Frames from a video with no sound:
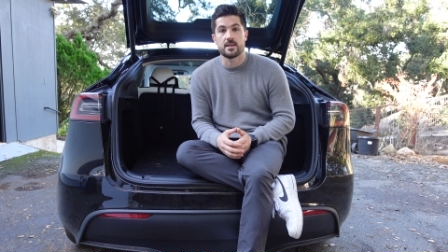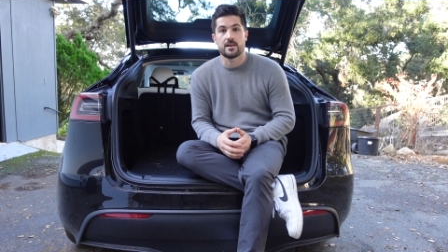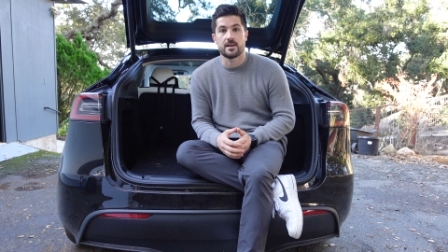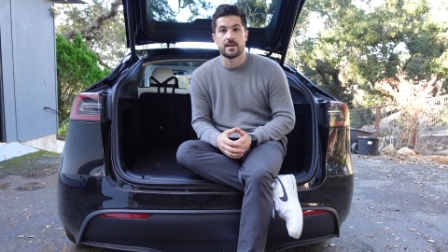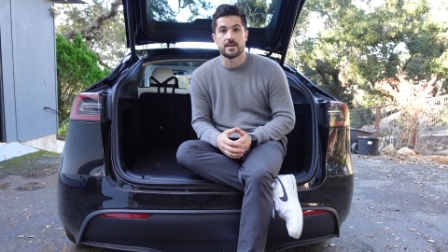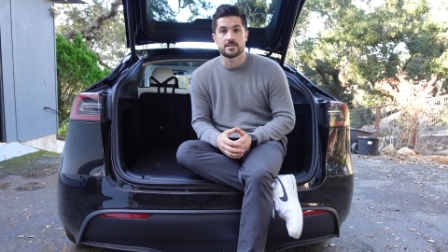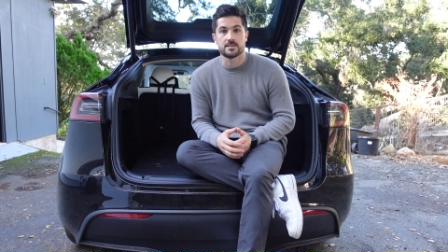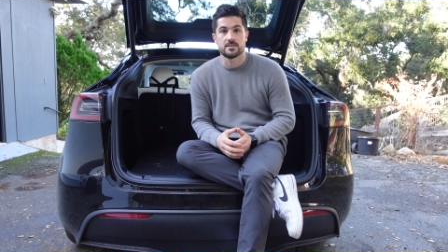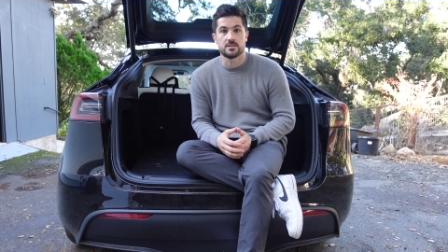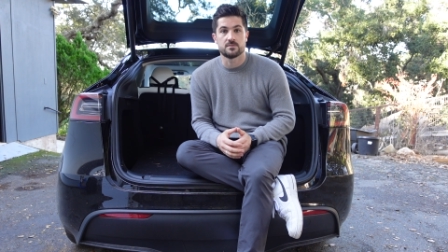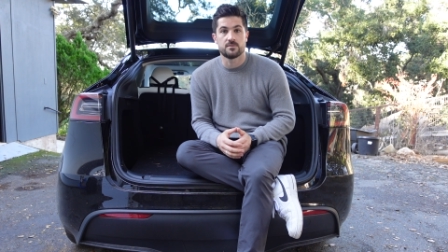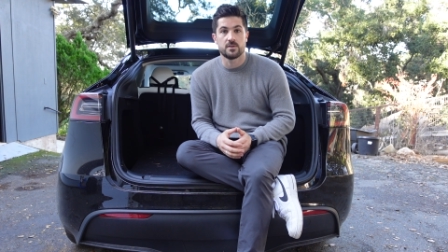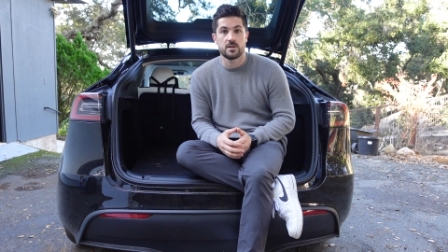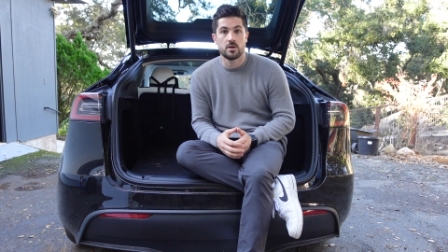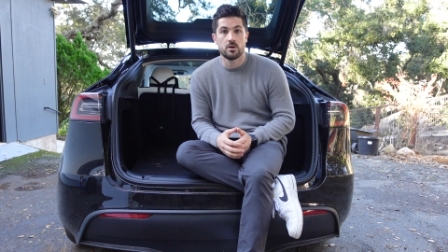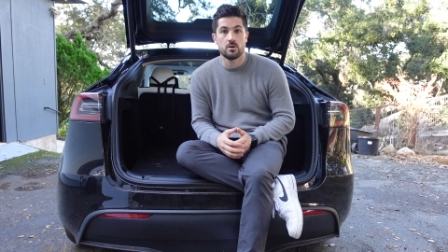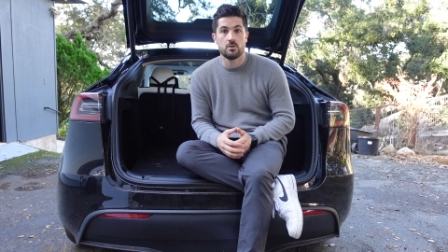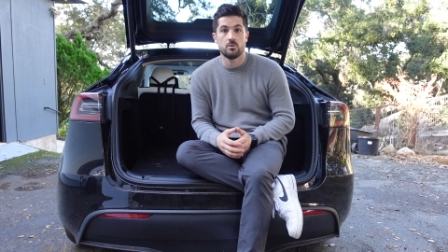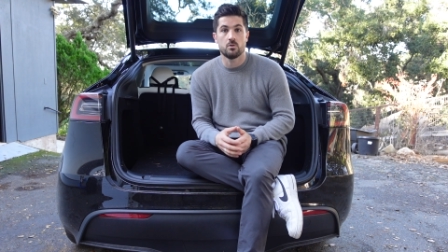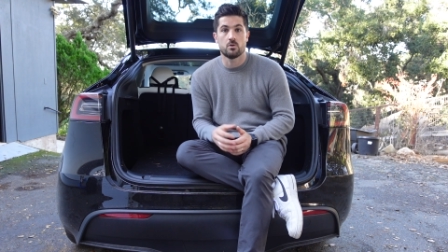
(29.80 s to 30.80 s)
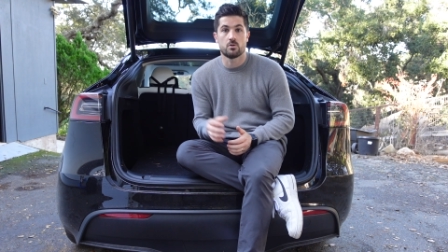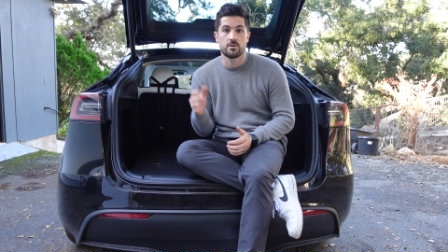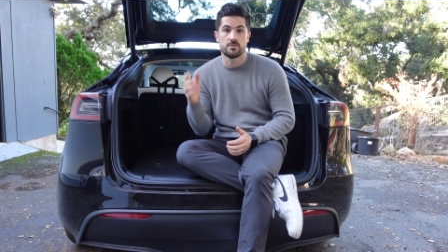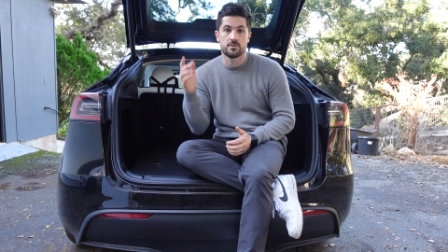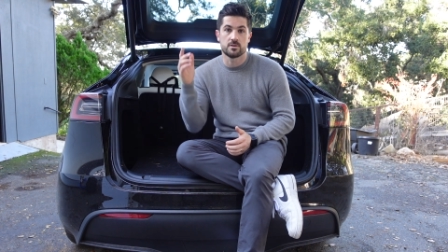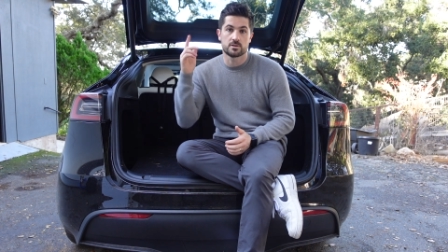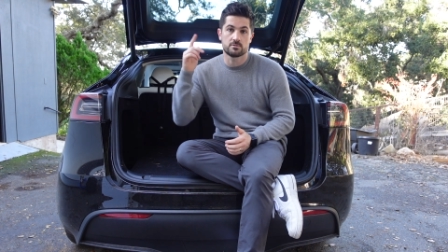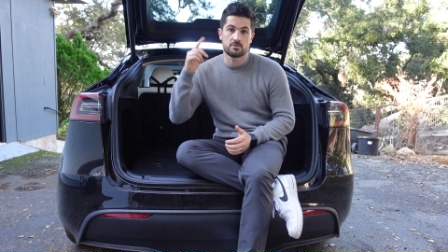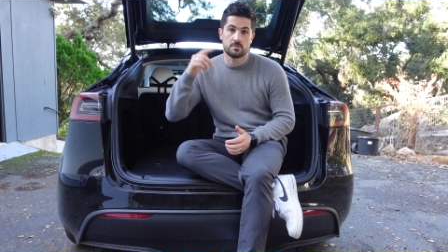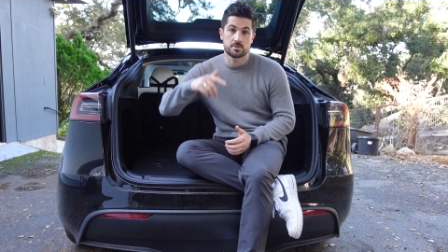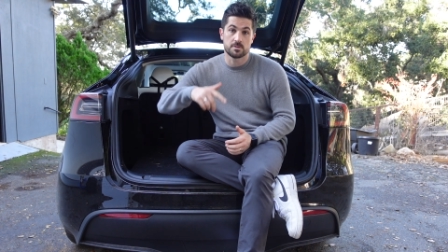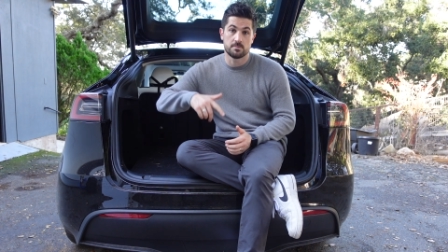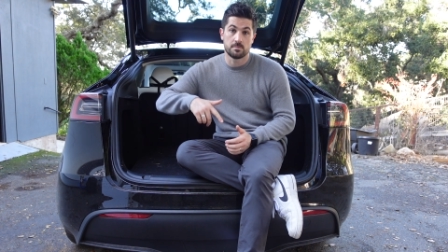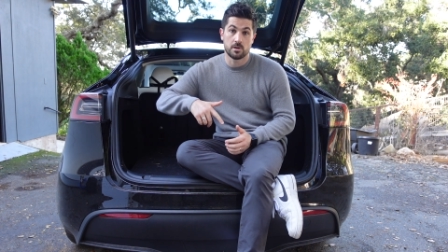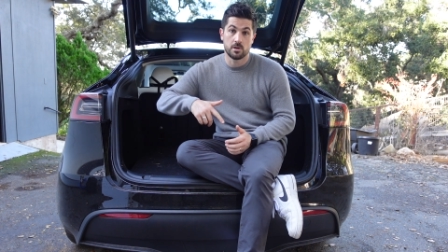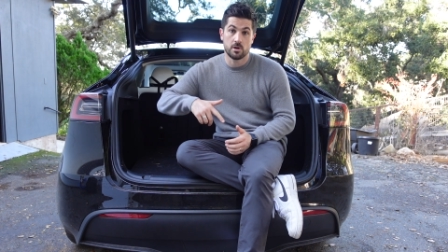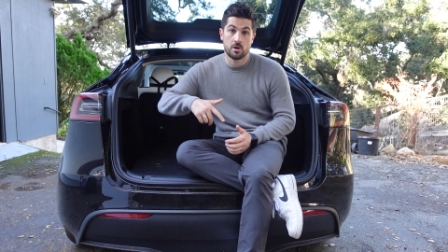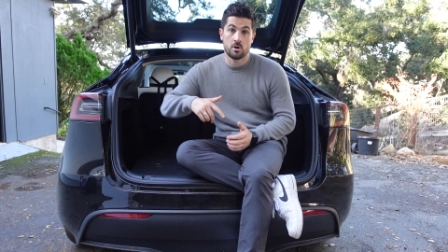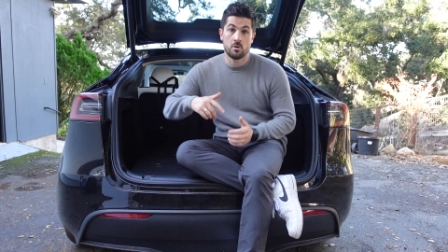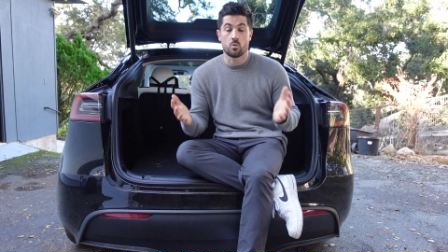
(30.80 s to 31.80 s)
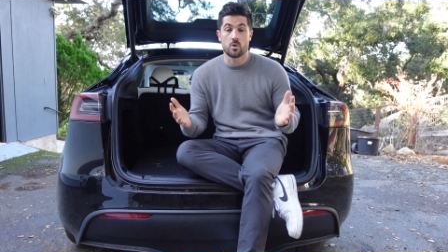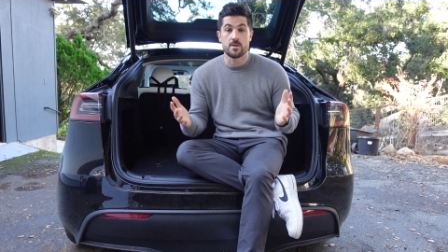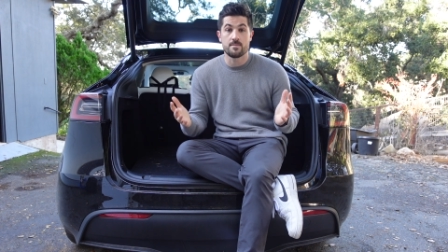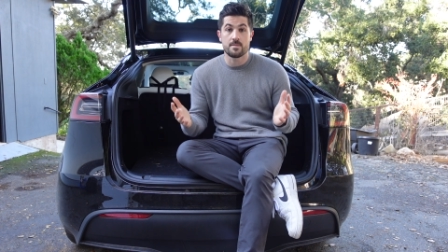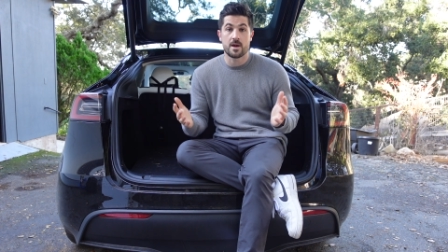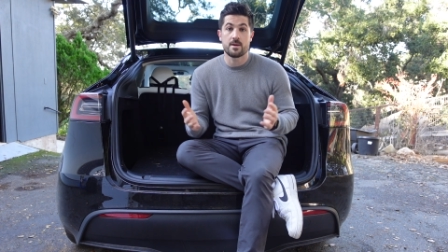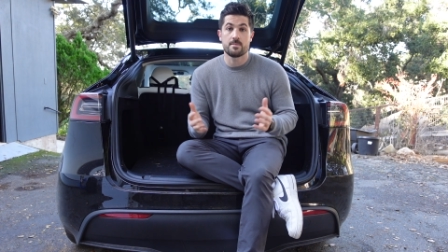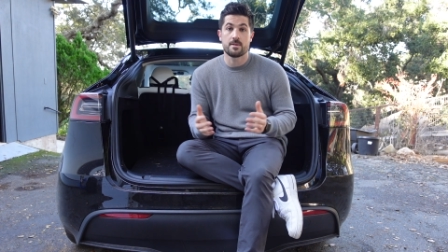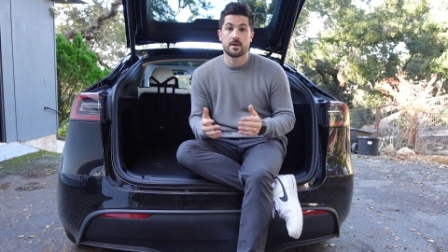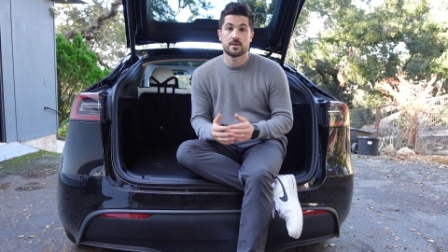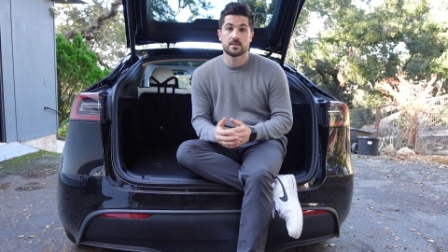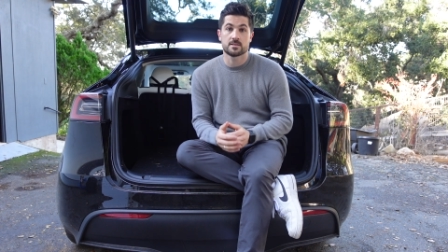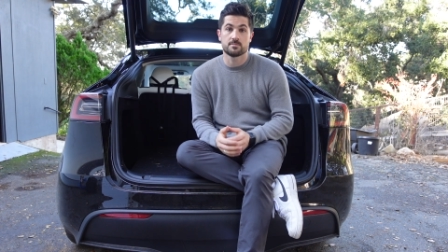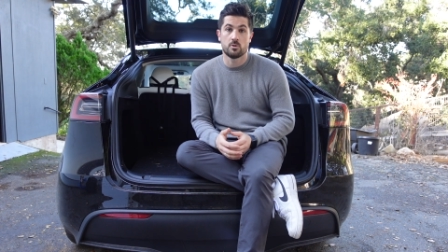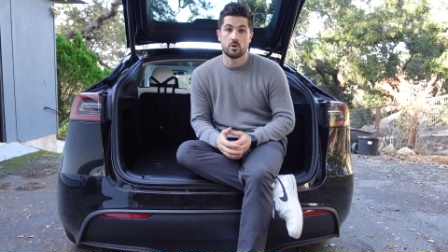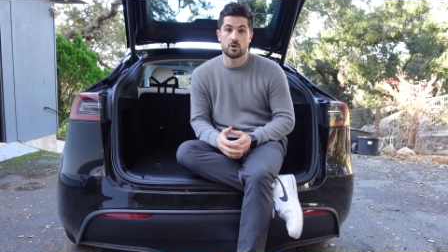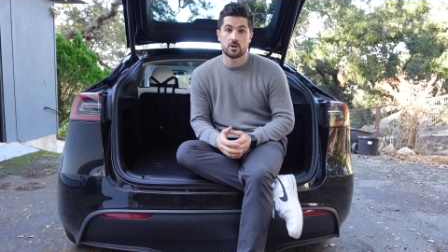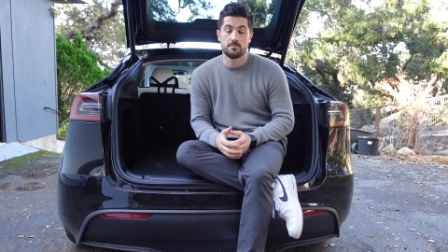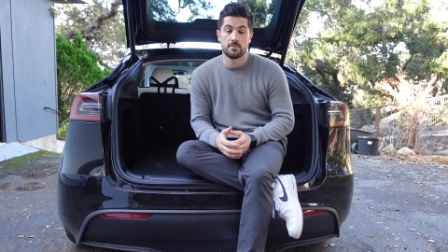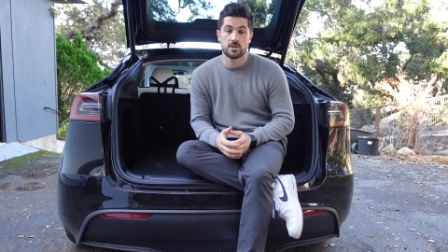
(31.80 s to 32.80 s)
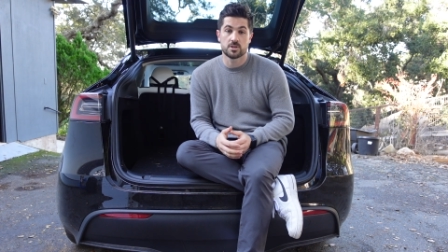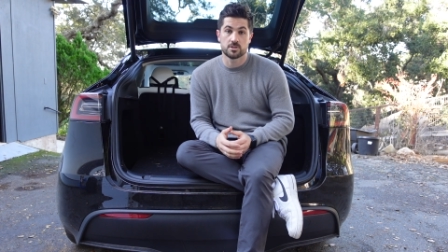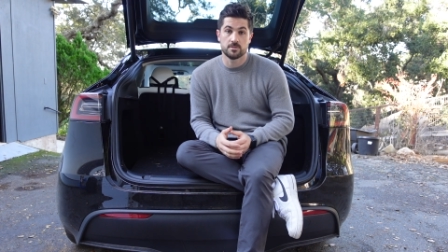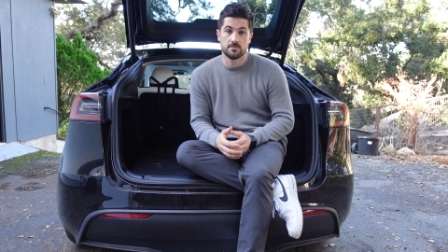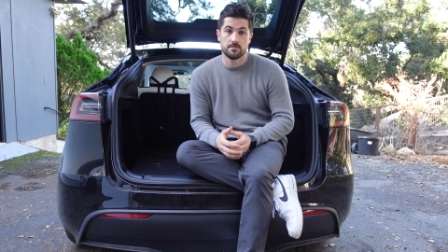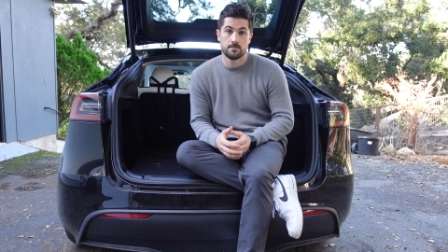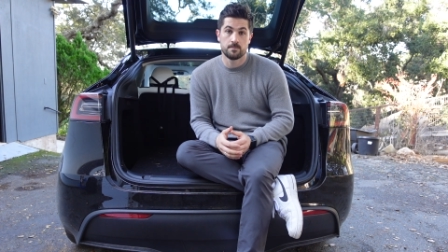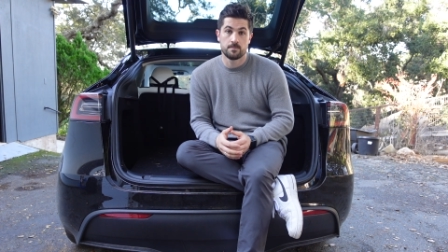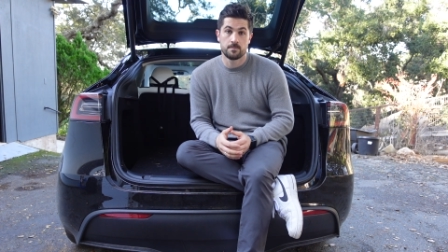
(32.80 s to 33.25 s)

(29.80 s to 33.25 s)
of the links in this video or in the description below, we may make a small commission.